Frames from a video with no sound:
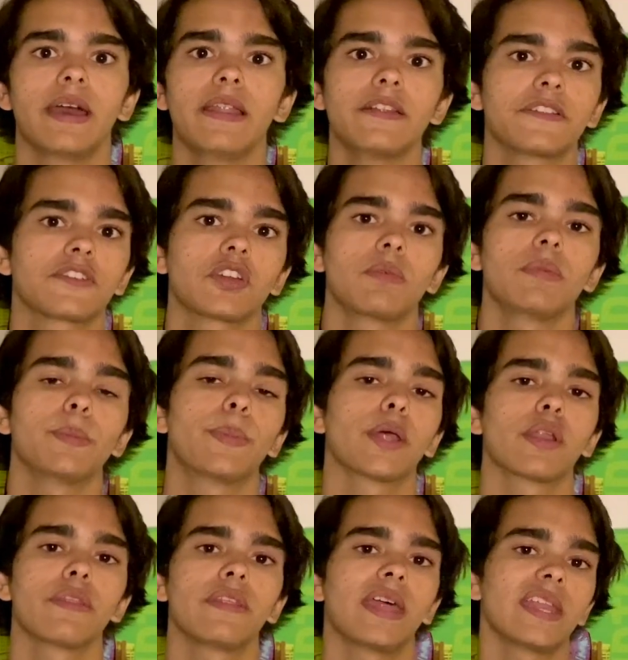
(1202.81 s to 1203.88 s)
and it's going to be better
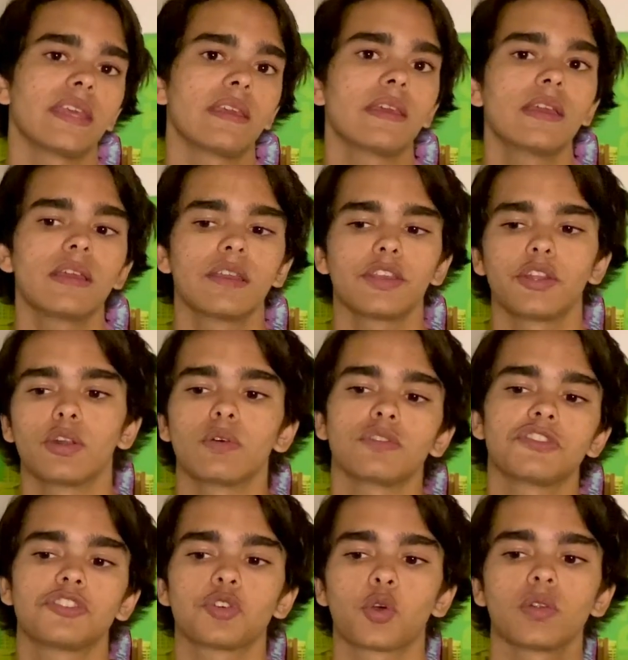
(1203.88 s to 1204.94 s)
than any
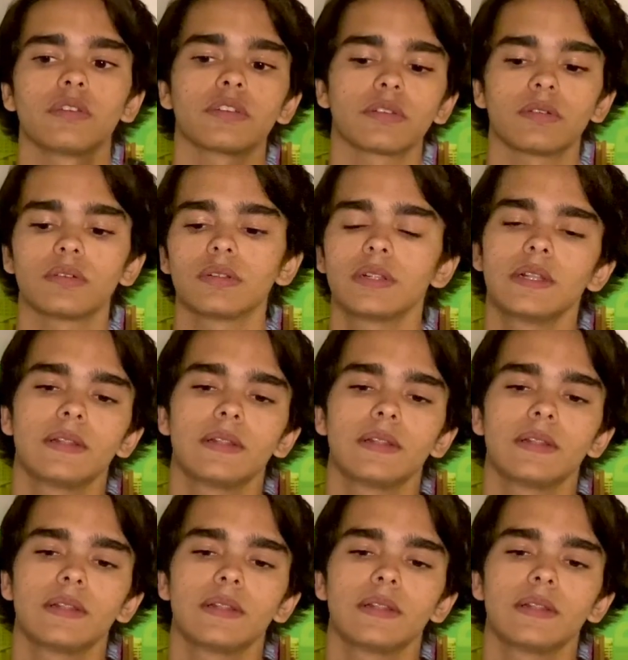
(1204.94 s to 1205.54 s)
short little